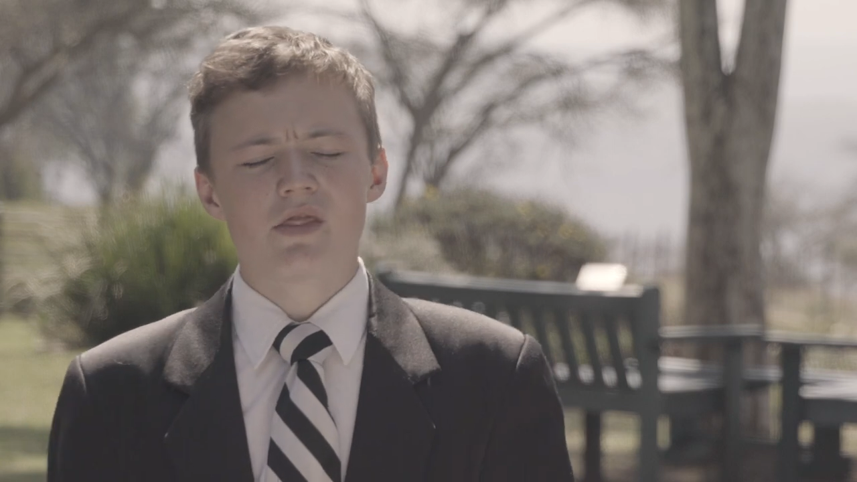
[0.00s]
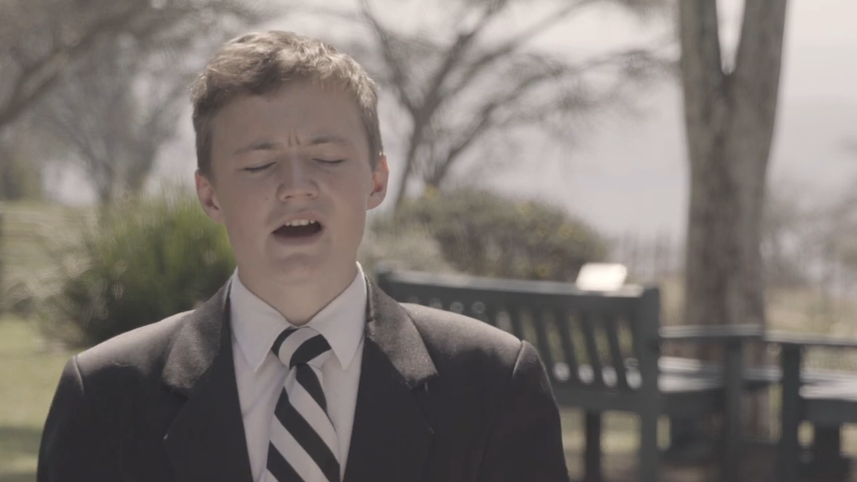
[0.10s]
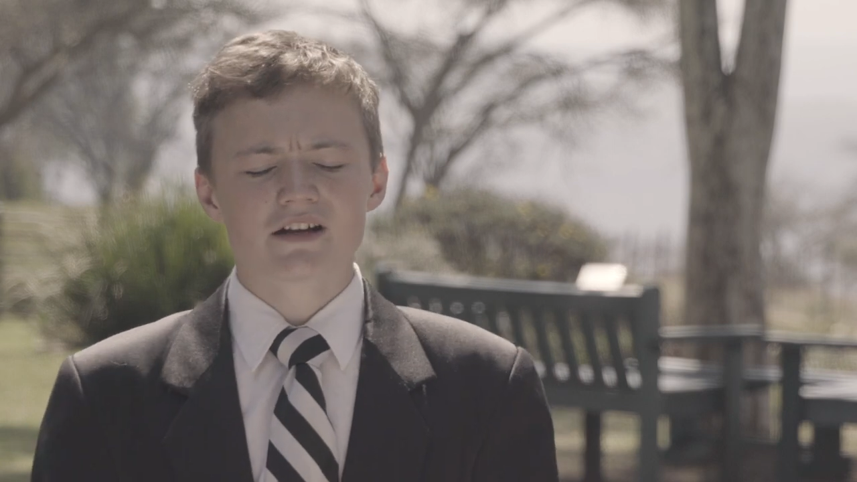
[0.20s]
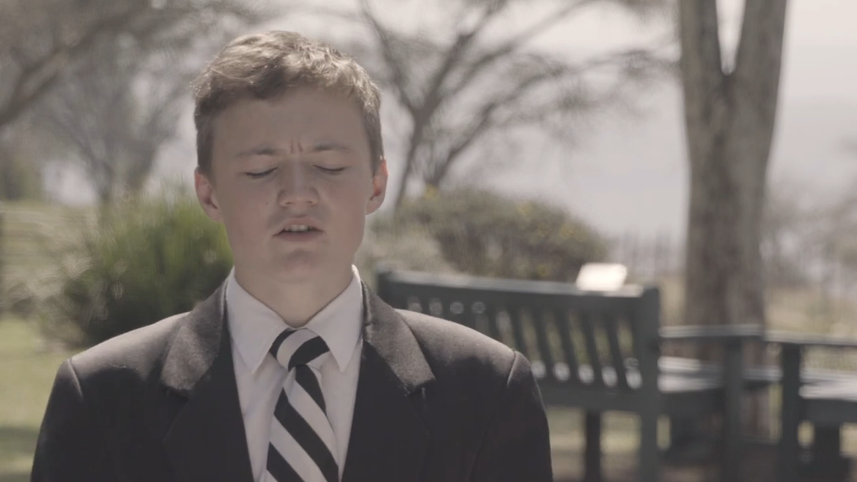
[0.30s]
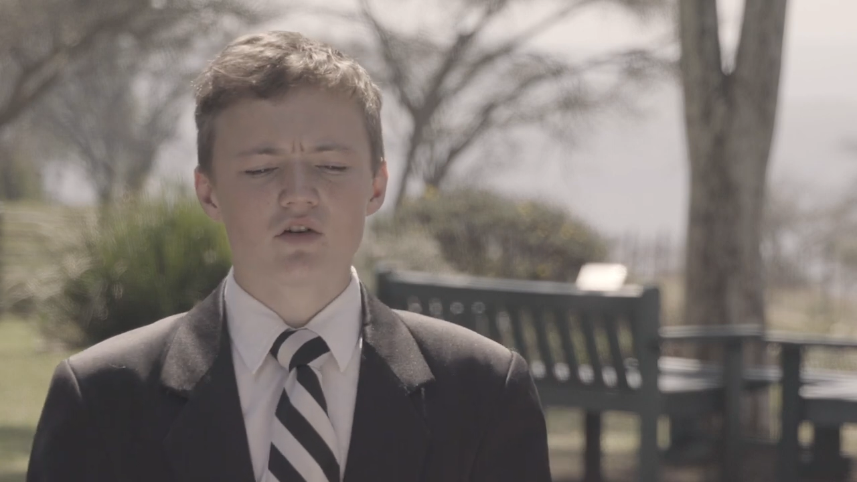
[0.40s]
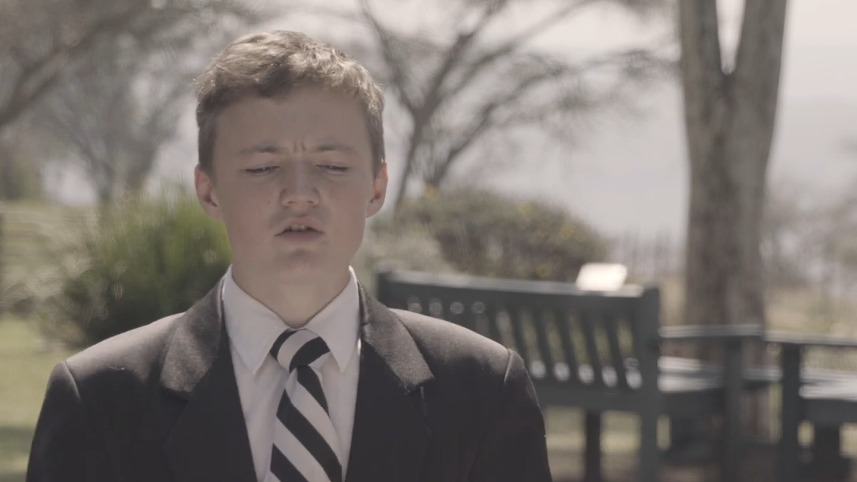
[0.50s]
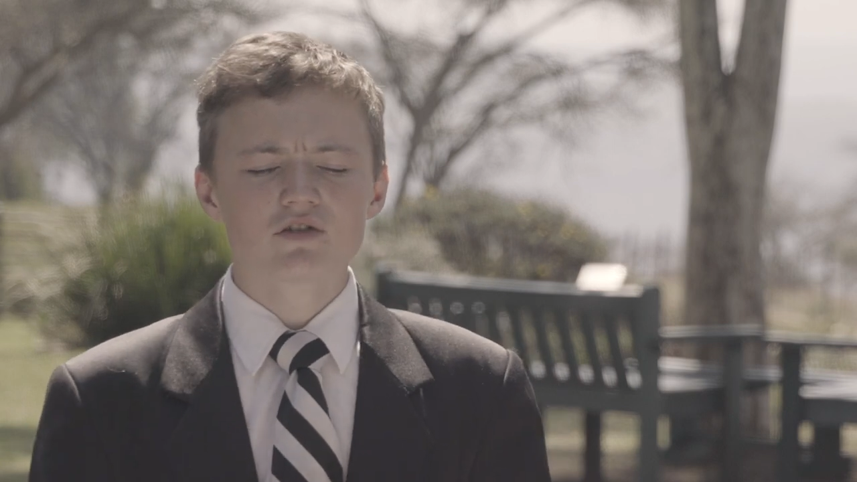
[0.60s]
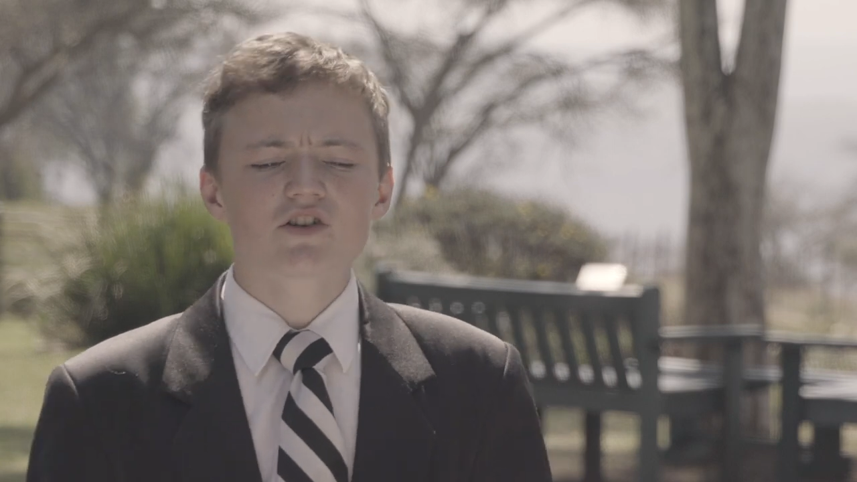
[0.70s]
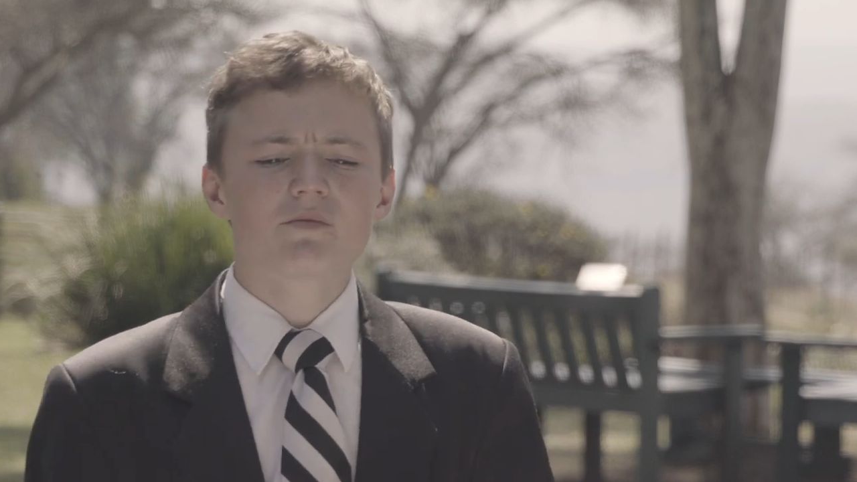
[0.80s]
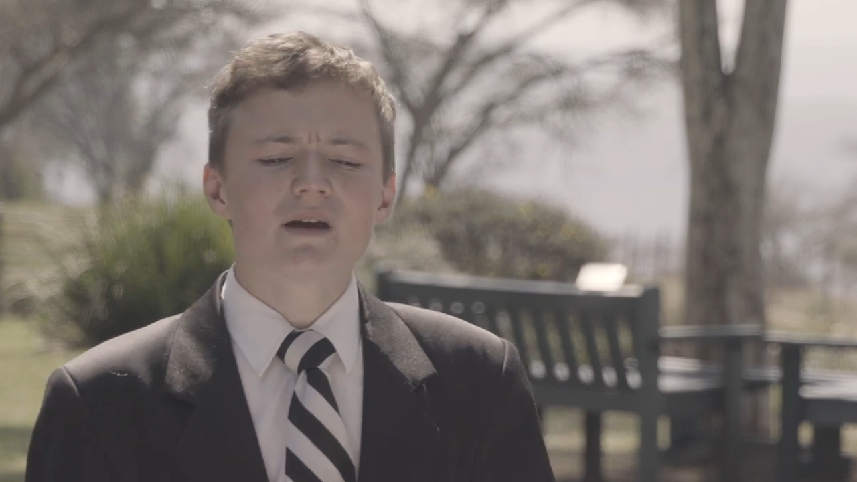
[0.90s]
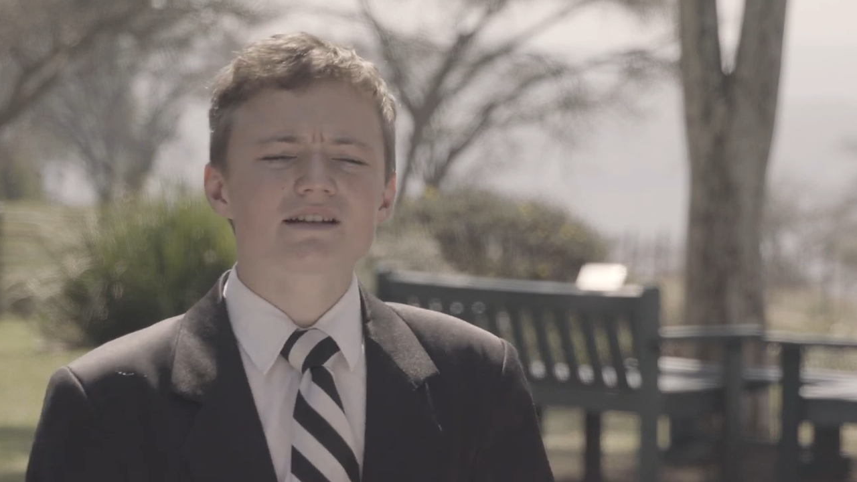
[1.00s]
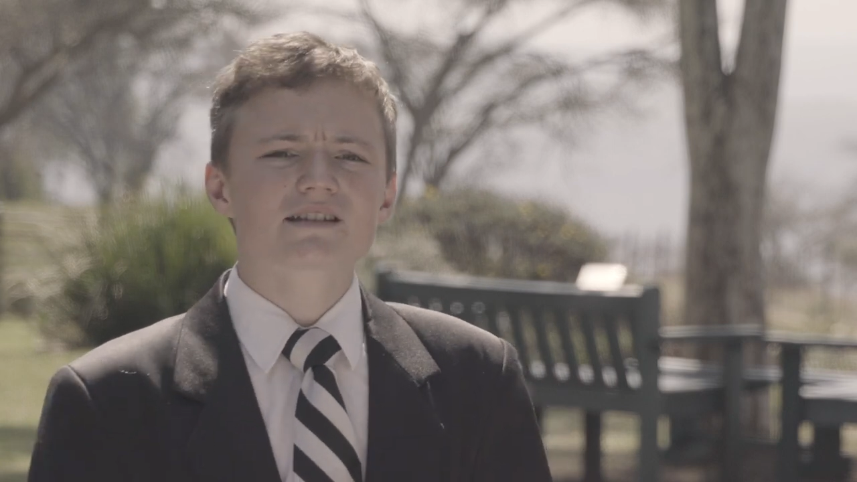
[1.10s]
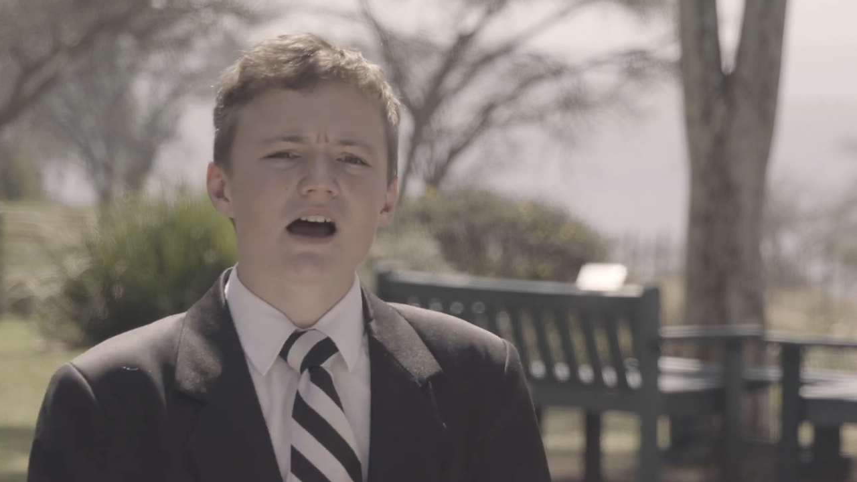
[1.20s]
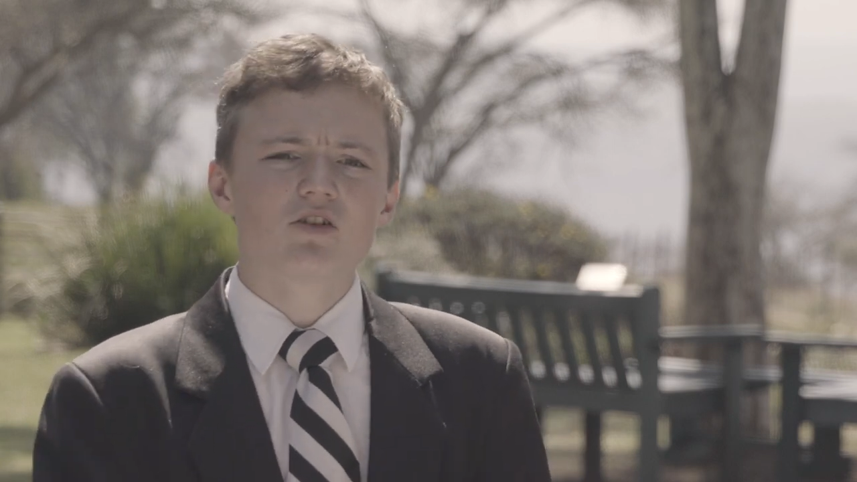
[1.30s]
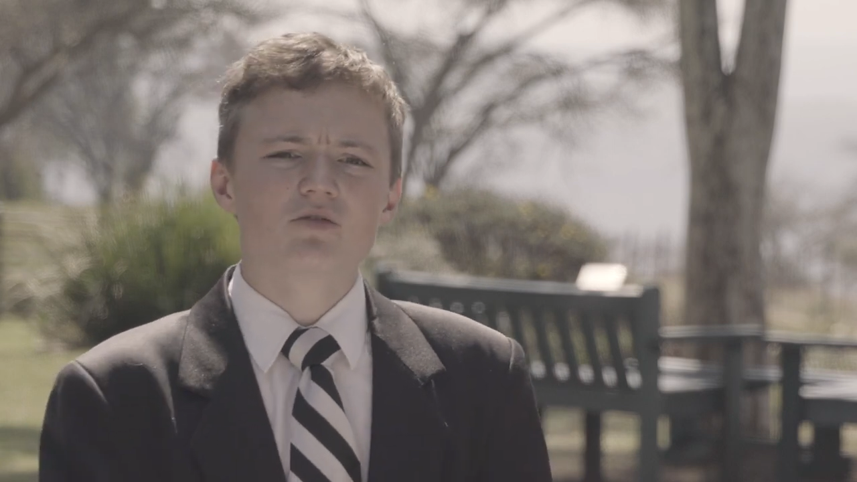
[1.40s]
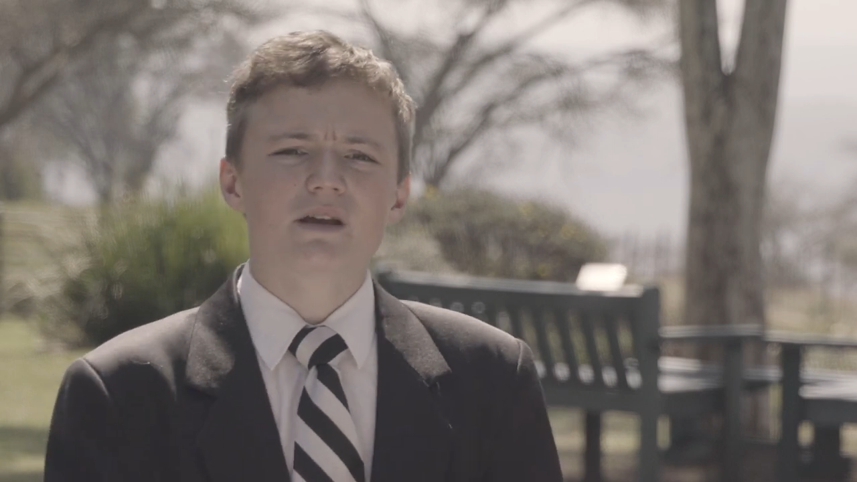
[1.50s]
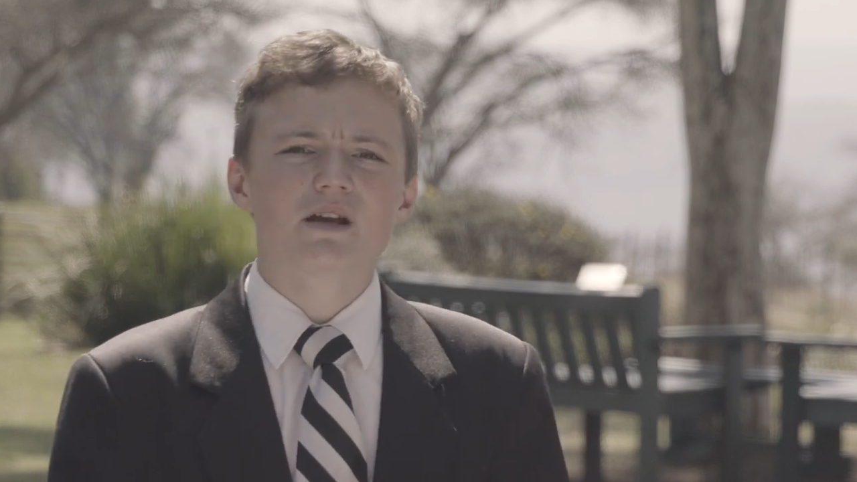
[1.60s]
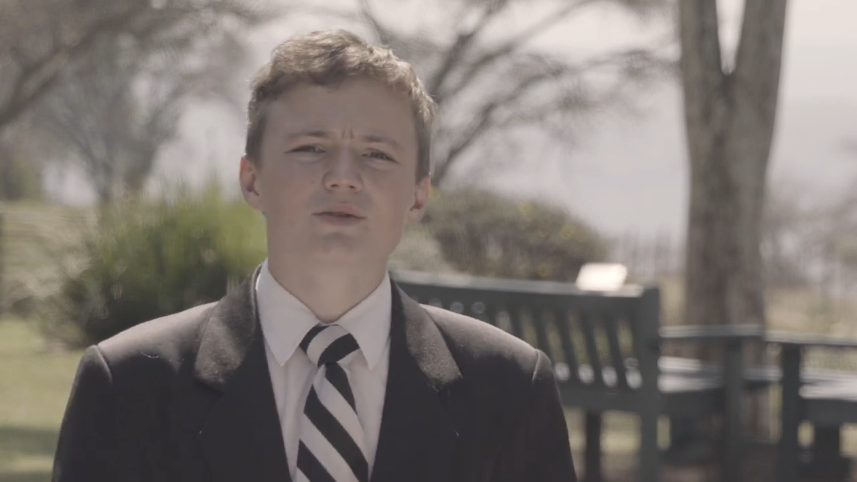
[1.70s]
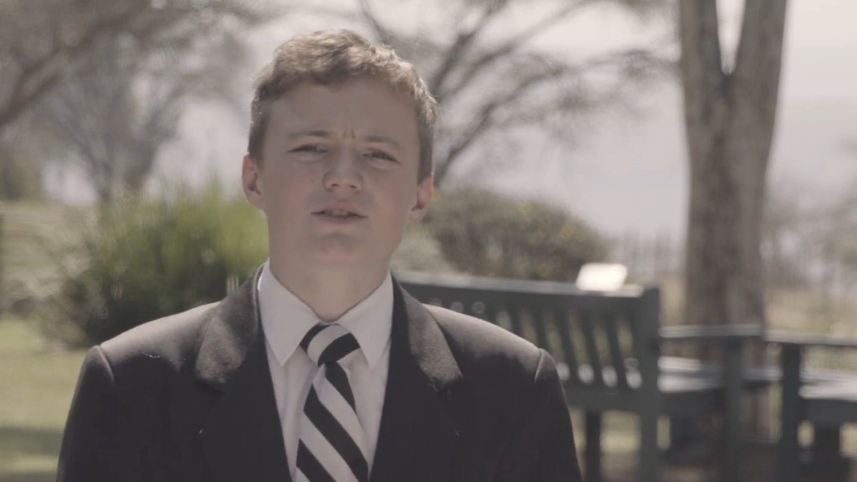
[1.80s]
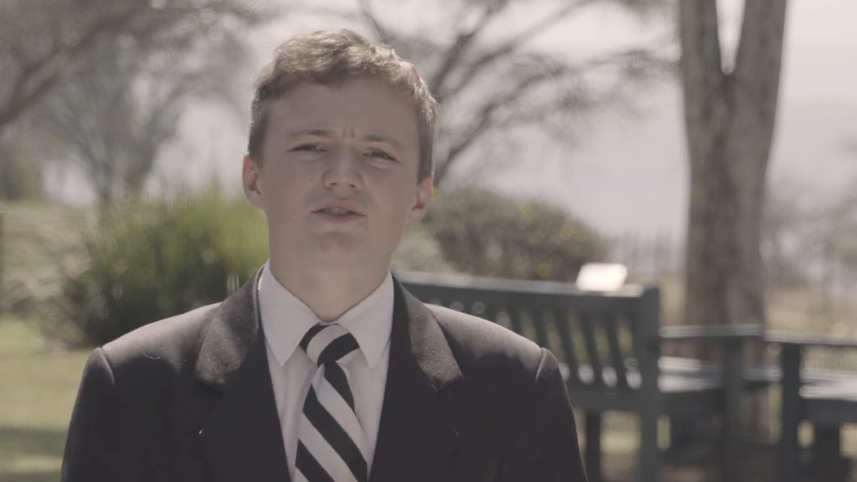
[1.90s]
That also meant I would be
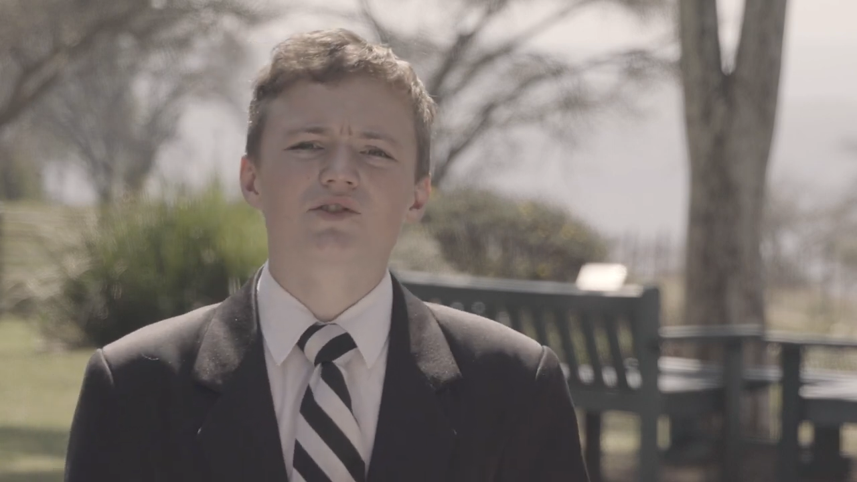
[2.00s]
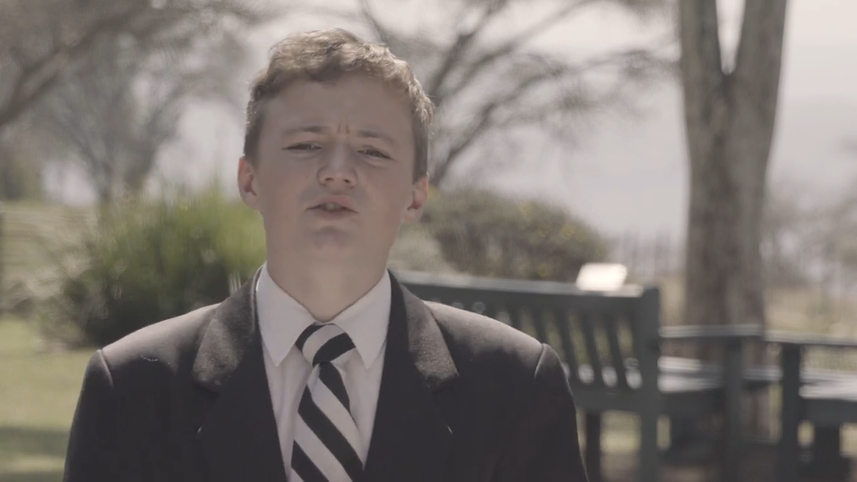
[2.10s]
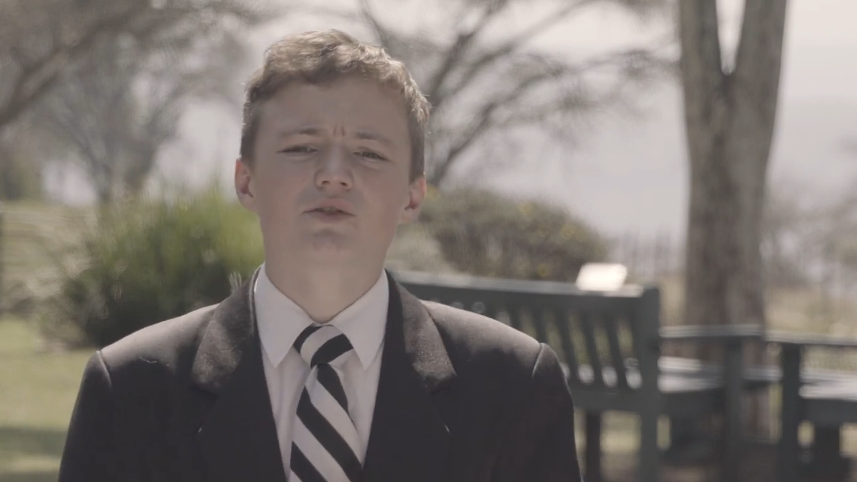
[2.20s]
able to